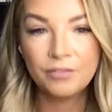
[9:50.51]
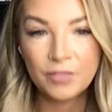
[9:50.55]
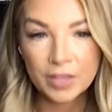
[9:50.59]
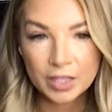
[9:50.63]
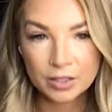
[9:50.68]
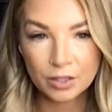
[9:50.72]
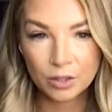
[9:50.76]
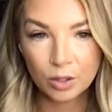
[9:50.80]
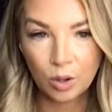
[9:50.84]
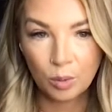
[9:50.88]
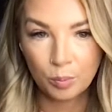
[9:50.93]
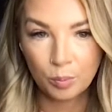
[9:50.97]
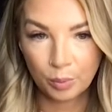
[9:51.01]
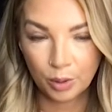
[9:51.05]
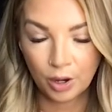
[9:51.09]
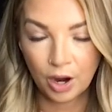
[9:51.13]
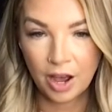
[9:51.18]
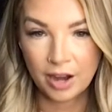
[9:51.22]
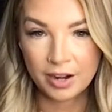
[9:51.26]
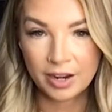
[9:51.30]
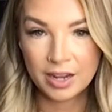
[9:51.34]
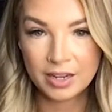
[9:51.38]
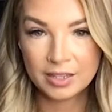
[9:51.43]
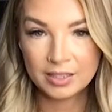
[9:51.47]
physical
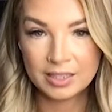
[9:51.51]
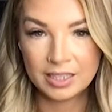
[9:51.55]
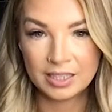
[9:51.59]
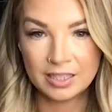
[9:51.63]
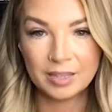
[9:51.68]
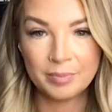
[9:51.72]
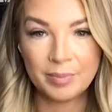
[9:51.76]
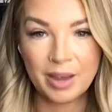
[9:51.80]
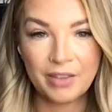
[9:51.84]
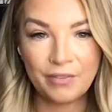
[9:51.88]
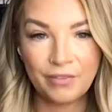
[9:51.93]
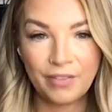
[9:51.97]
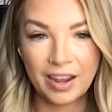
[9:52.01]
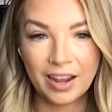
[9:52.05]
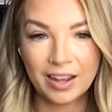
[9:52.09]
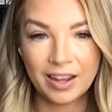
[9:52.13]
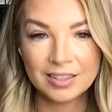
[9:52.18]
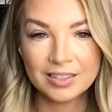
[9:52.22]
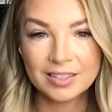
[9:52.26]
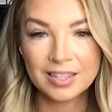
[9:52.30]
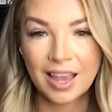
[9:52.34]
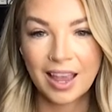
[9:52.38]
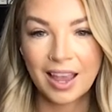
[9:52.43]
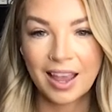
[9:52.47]
product into my
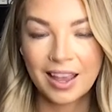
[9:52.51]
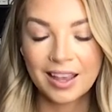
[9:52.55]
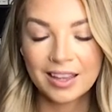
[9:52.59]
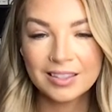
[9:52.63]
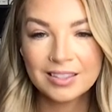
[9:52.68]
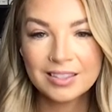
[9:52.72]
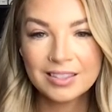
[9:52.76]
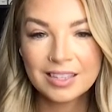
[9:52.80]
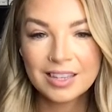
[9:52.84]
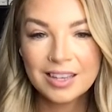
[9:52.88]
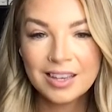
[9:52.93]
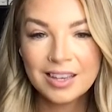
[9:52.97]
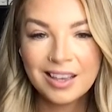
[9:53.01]
fans' hands.